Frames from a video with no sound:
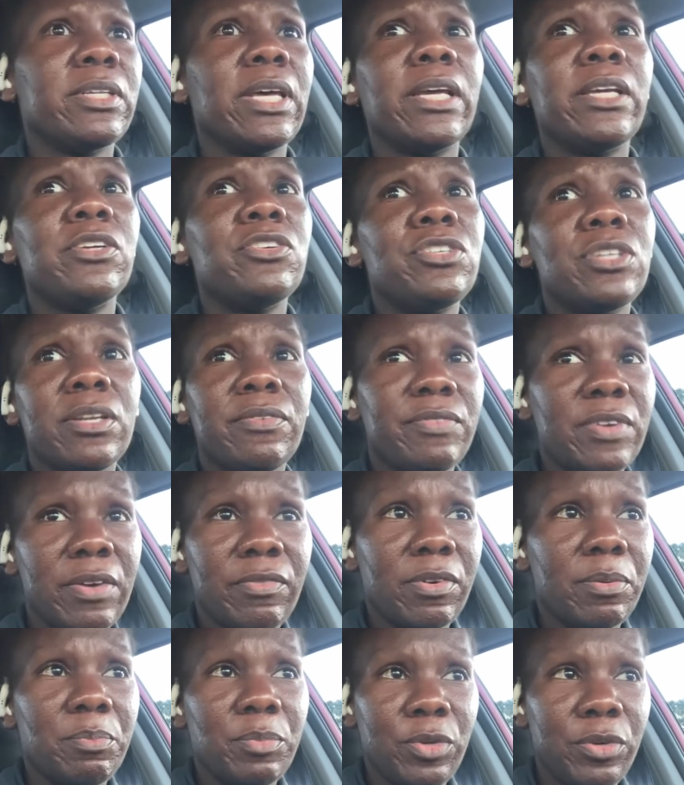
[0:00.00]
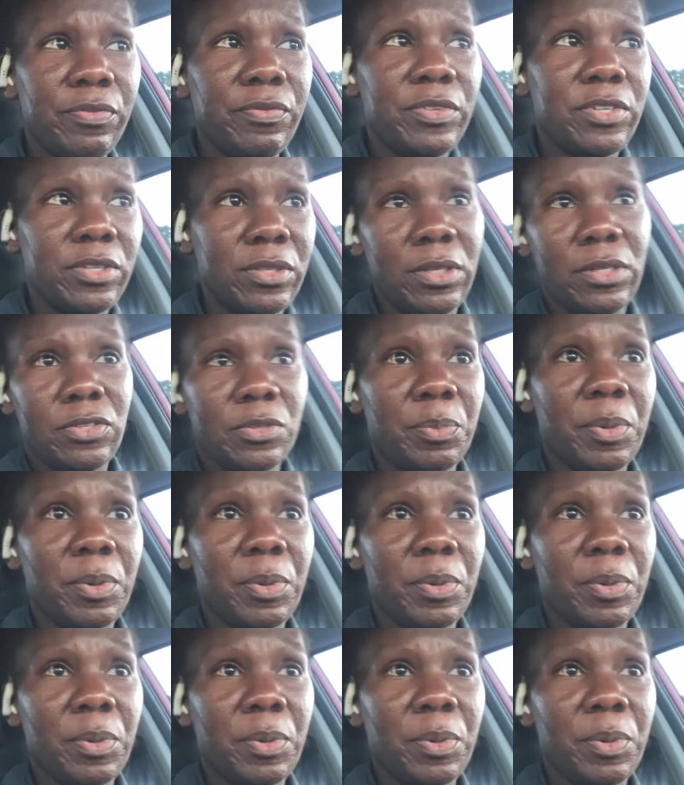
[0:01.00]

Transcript: like you should have never moved to these